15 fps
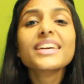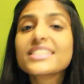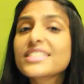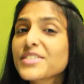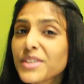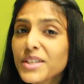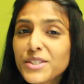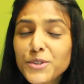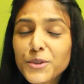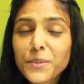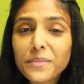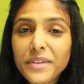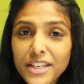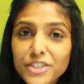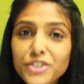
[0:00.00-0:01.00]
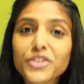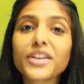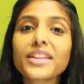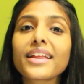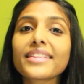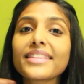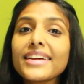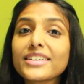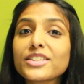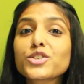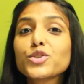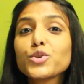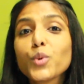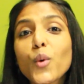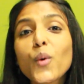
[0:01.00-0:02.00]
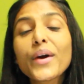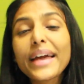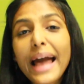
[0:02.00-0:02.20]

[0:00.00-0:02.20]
It's just to make sure that there is no